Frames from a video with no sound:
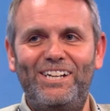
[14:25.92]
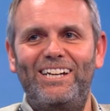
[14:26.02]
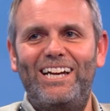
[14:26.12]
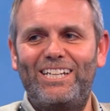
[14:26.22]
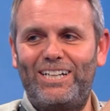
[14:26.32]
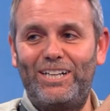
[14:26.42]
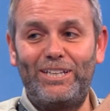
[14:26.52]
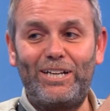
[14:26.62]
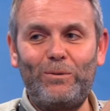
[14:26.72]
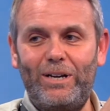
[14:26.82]

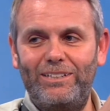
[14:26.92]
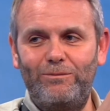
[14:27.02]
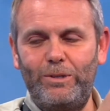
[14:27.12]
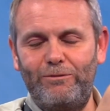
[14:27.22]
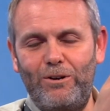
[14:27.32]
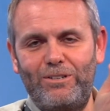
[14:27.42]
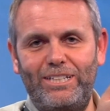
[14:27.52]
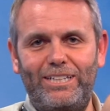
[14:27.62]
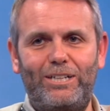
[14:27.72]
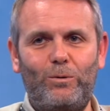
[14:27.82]
we've noticed
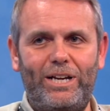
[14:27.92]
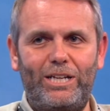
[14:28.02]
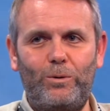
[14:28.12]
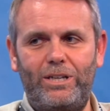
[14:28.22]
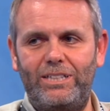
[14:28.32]
that they're quite quickly